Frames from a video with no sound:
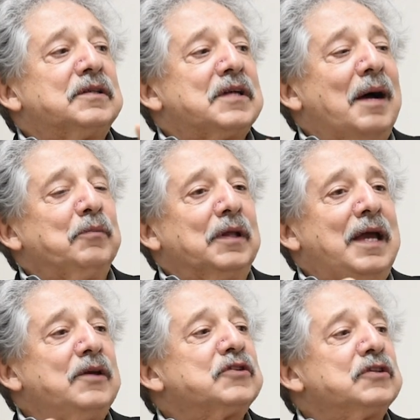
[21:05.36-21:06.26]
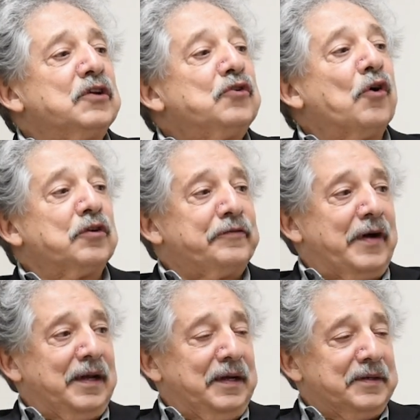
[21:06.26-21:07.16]
its obligation to
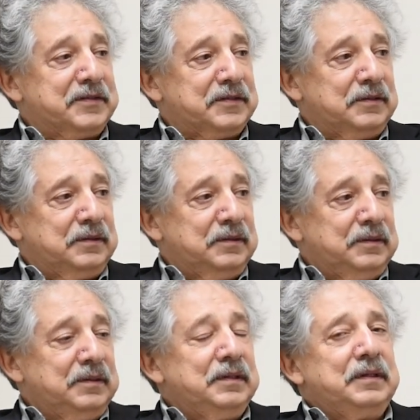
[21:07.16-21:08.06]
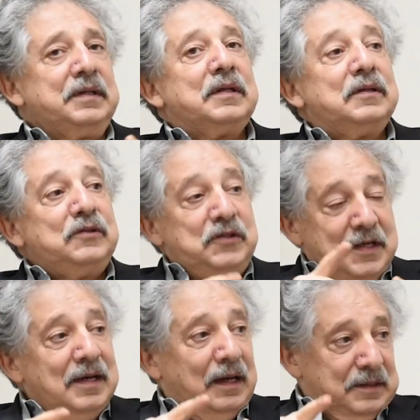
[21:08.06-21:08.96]
notify us,
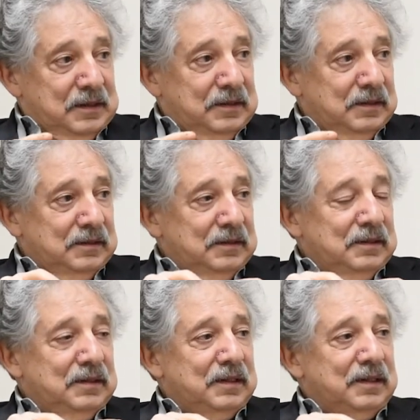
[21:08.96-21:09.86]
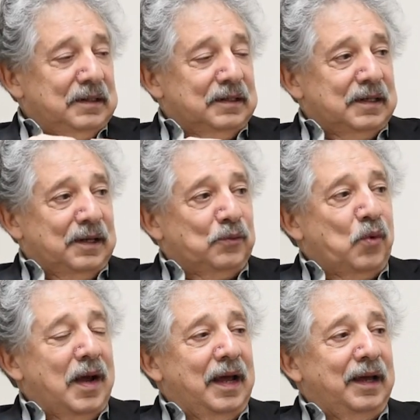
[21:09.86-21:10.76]
did in a
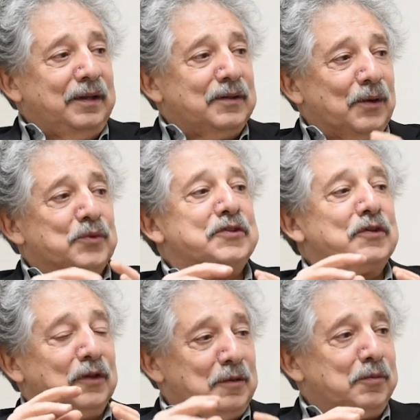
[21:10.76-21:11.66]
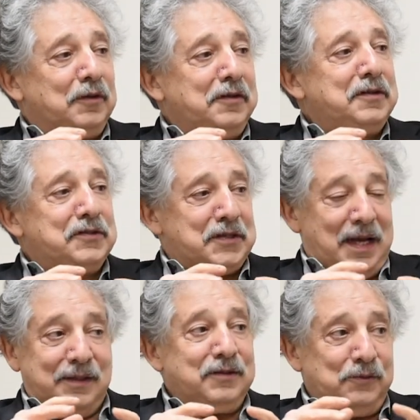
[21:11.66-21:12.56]
way that was deliberately
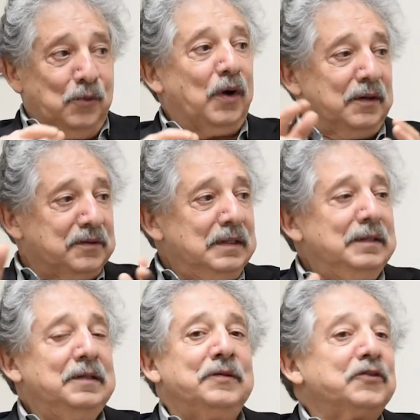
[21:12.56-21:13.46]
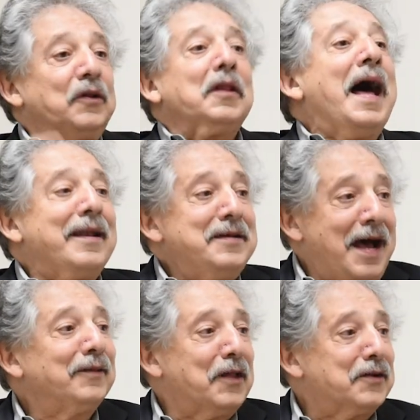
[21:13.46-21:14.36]
designed, and it worked, to
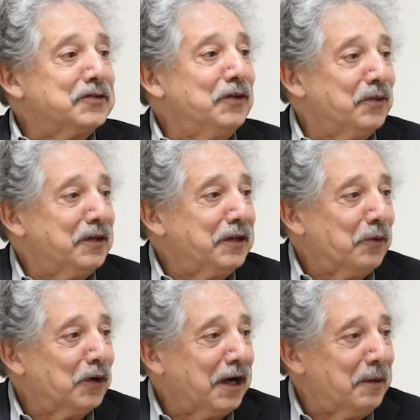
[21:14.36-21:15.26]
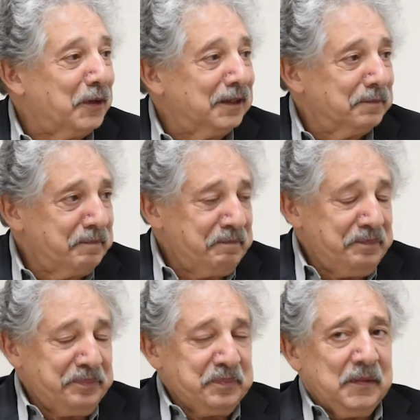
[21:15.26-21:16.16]
not let us know that they were coming.
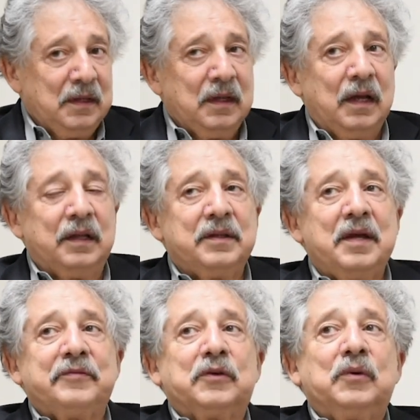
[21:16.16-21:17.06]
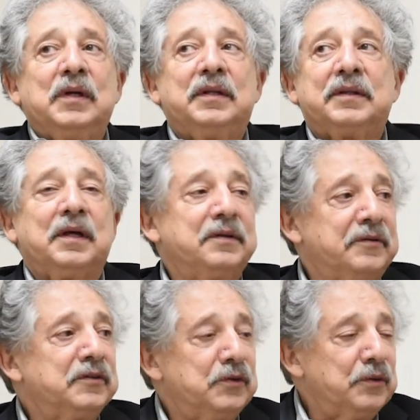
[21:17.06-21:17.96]
And they've agreed that they'll
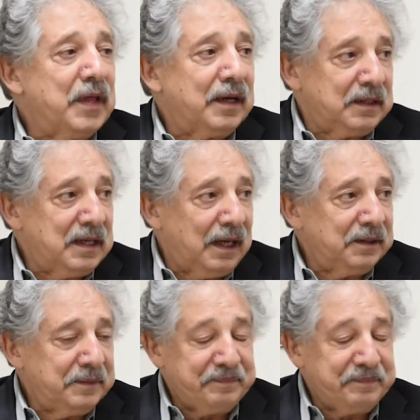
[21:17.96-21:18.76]
never do that again.